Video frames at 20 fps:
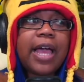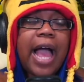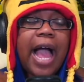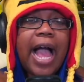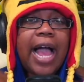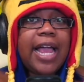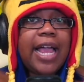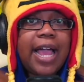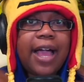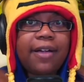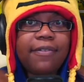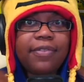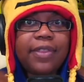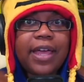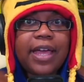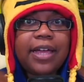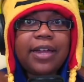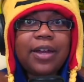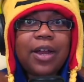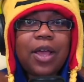I have
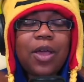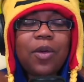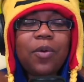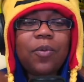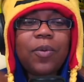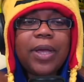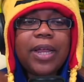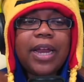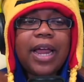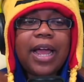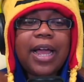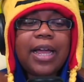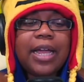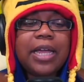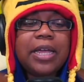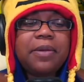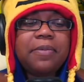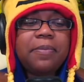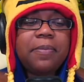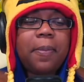that. When
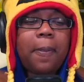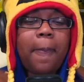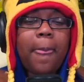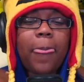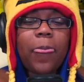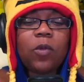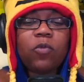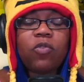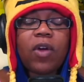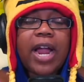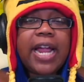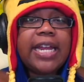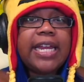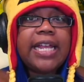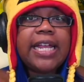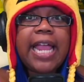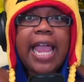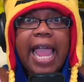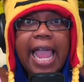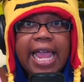I'm
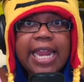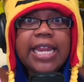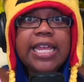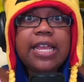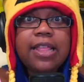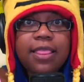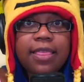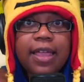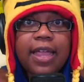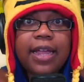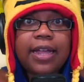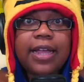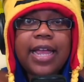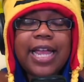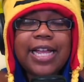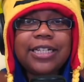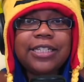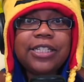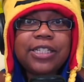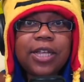writing anything
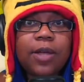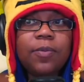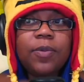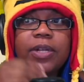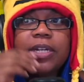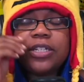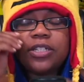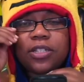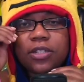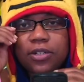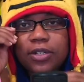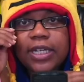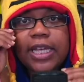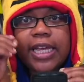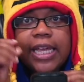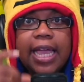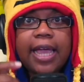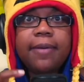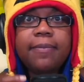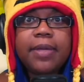and someone is
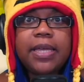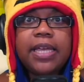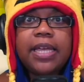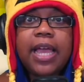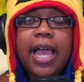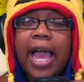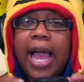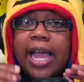looking at me,